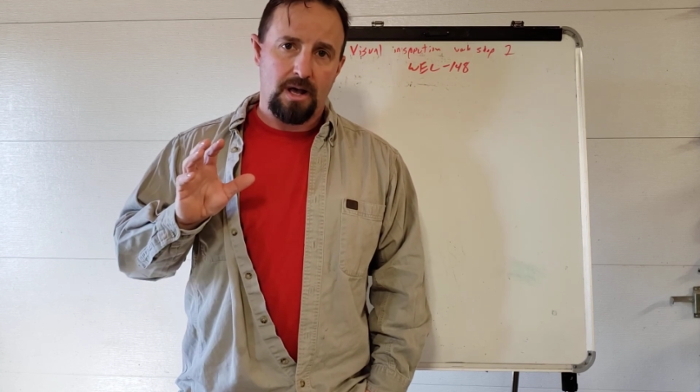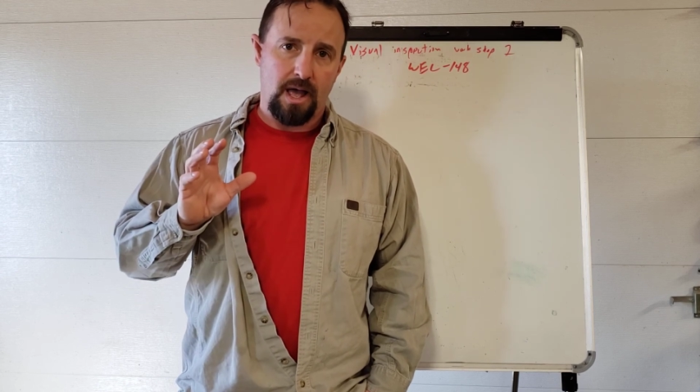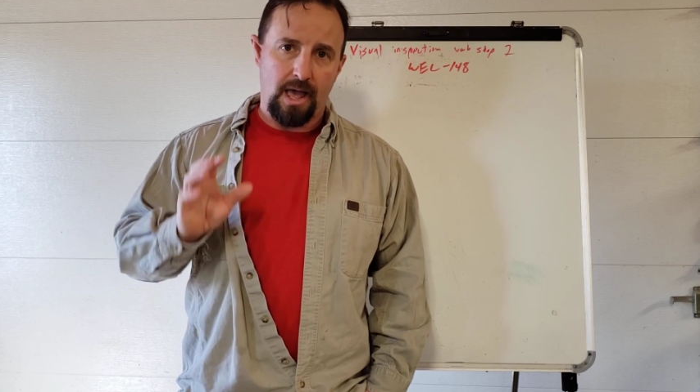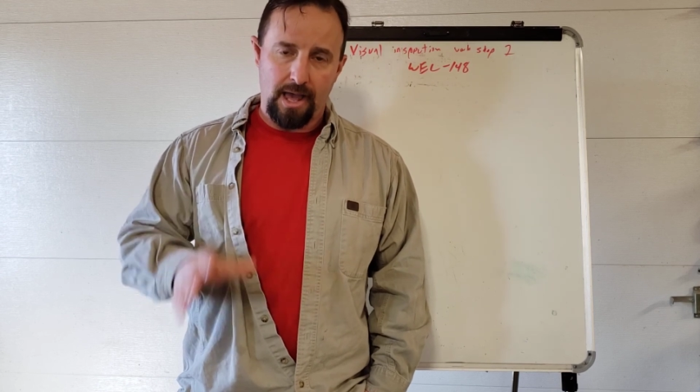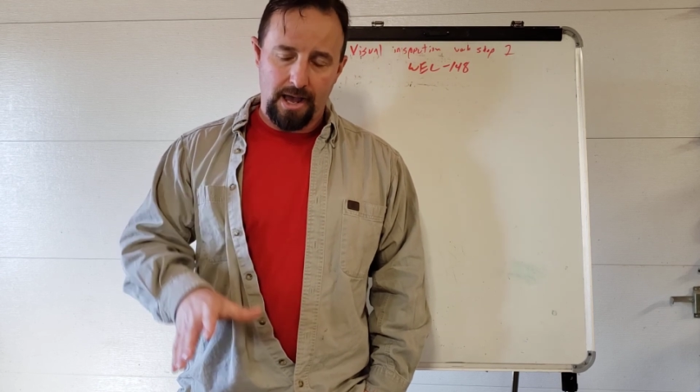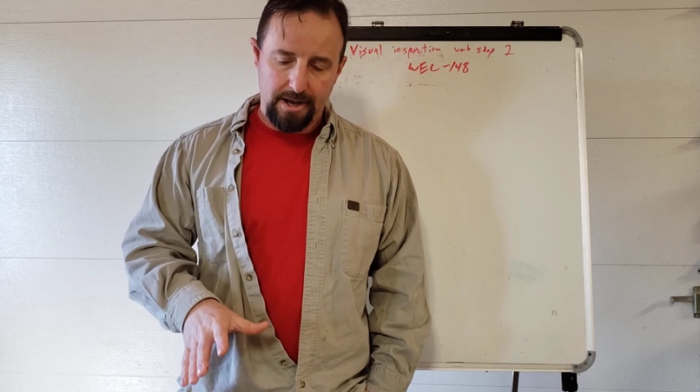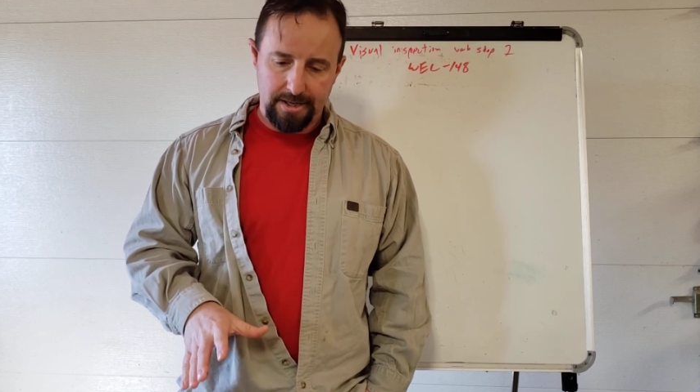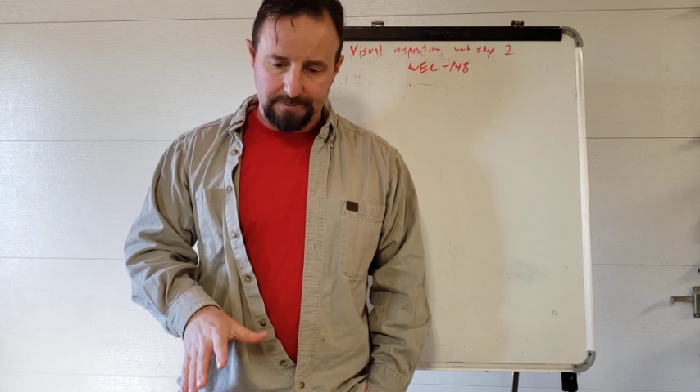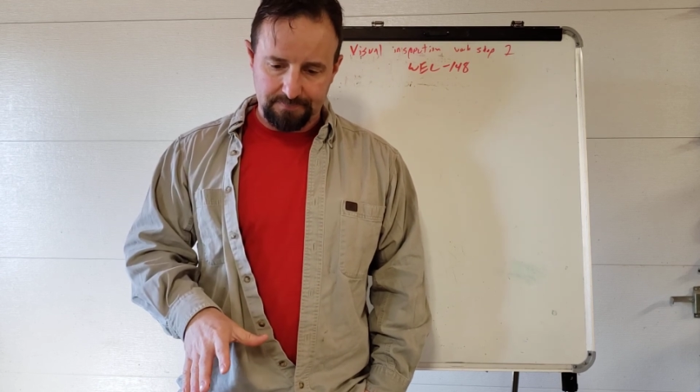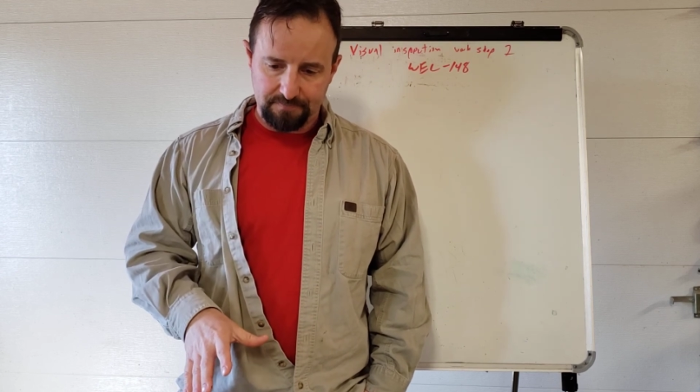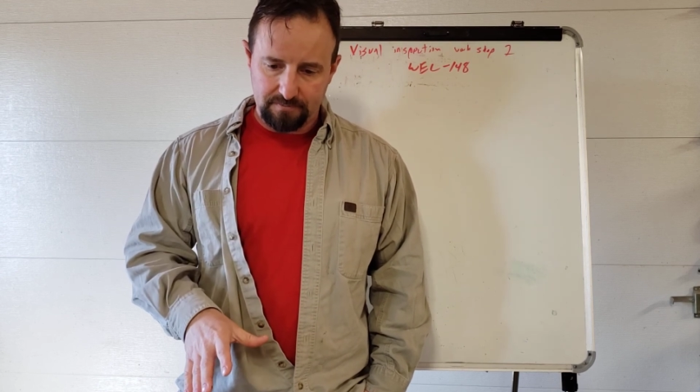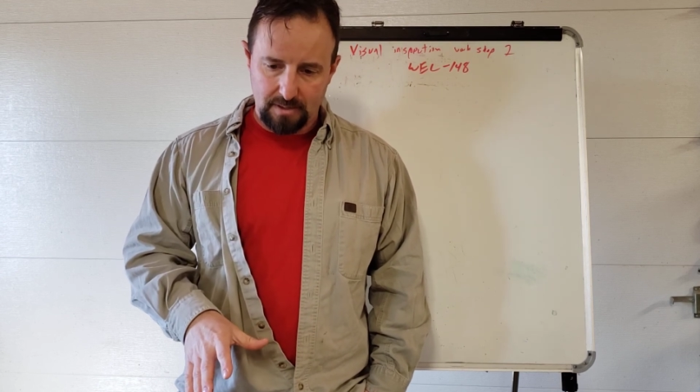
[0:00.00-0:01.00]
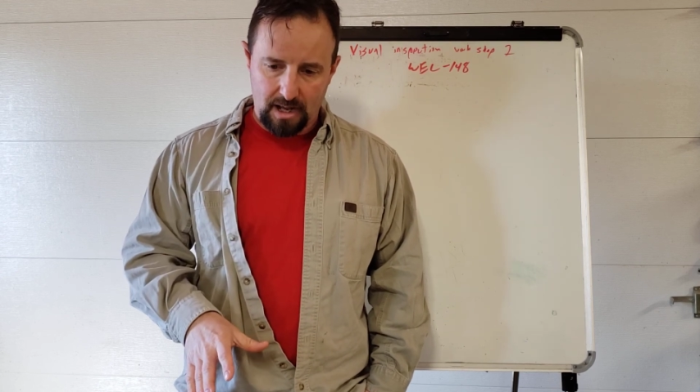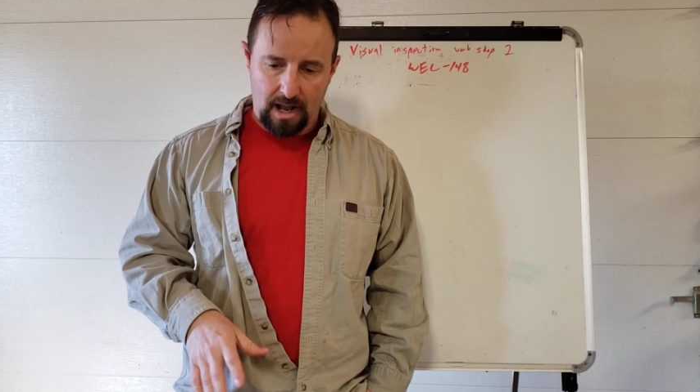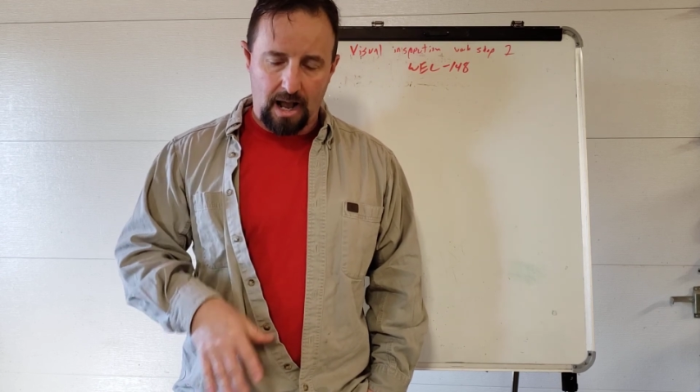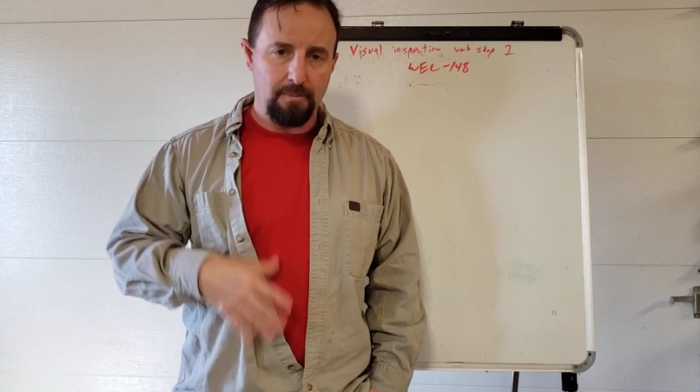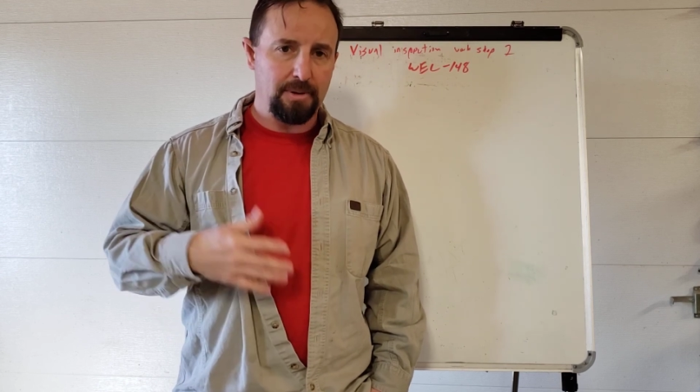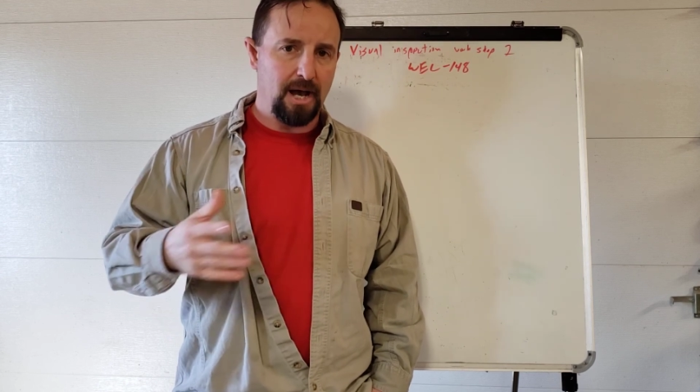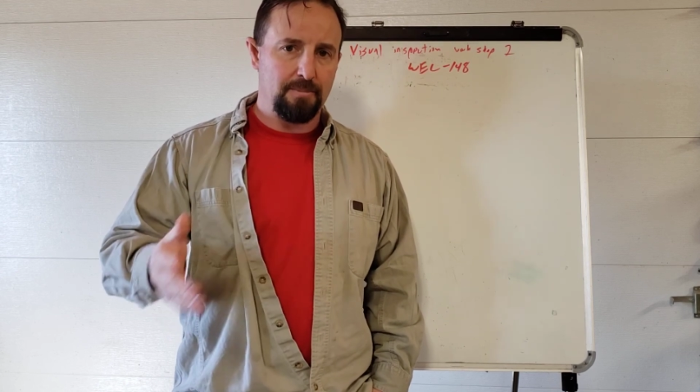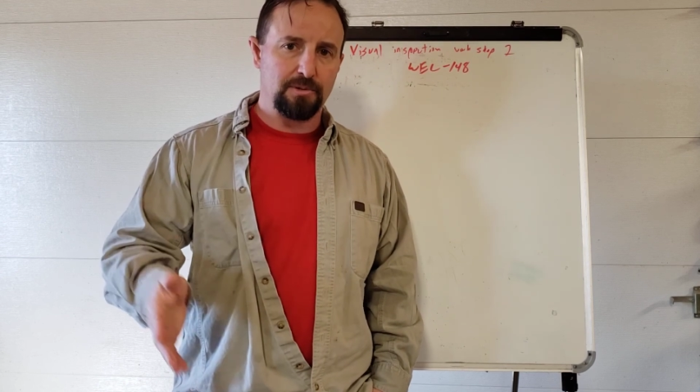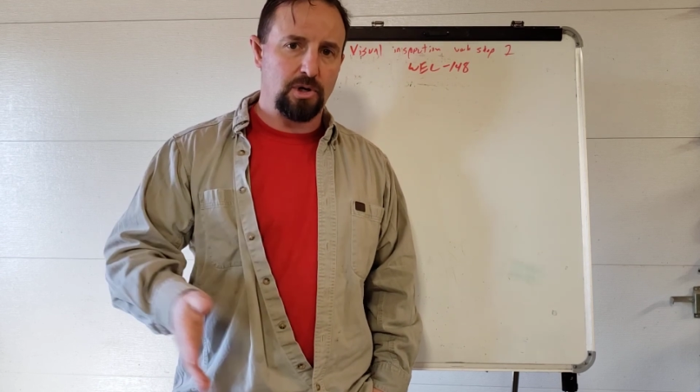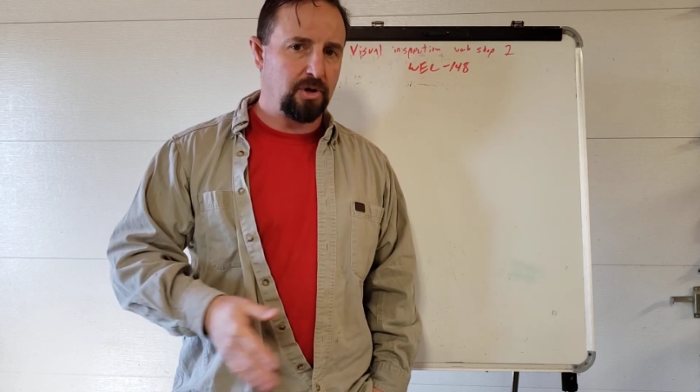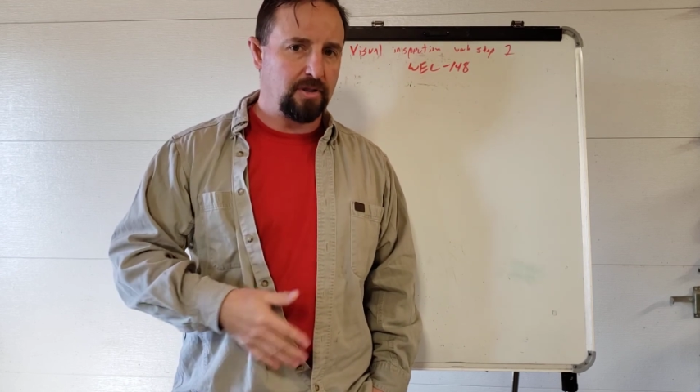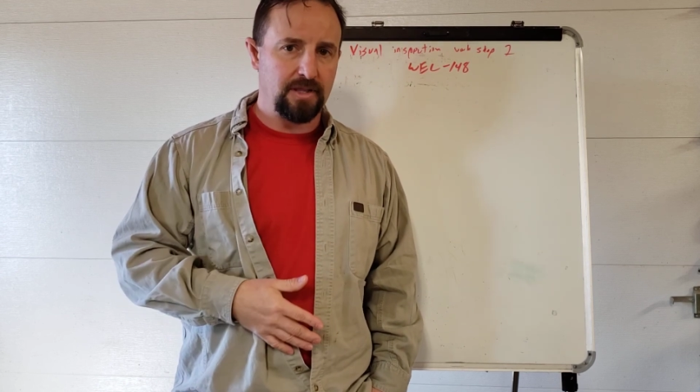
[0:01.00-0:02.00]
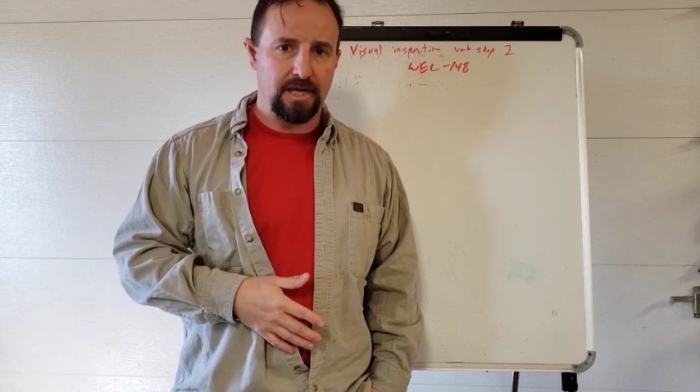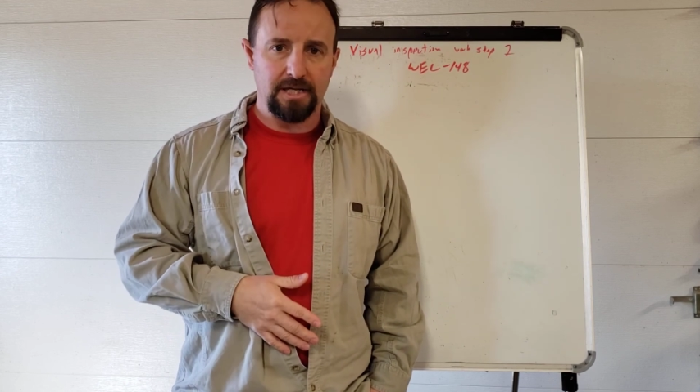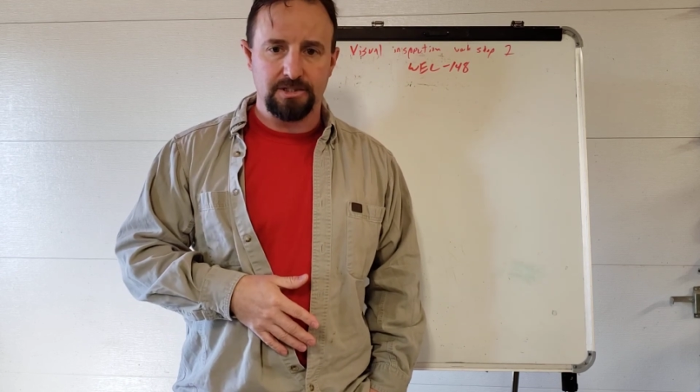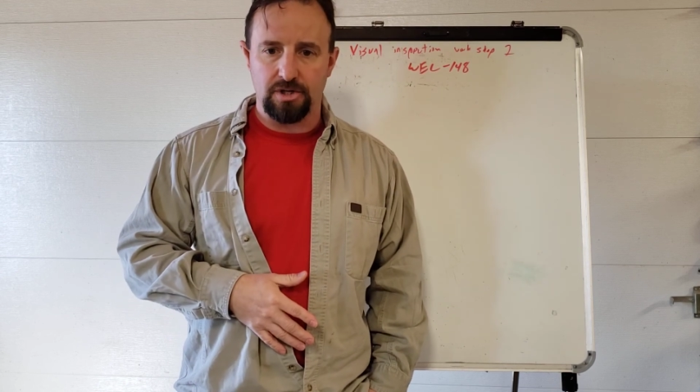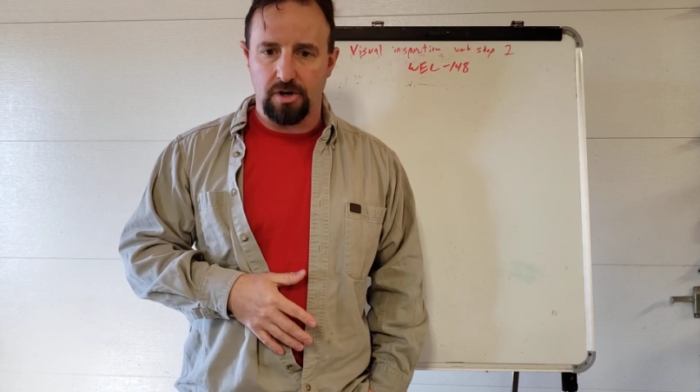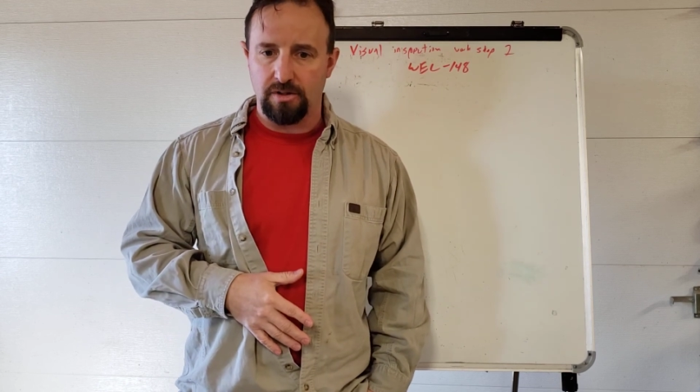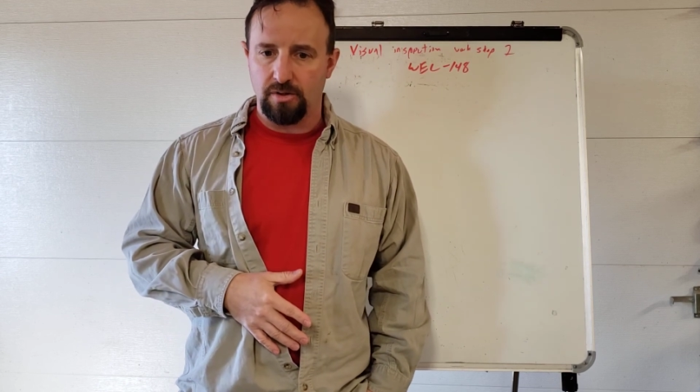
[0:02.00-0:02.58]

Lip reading: And I'll be uploading these during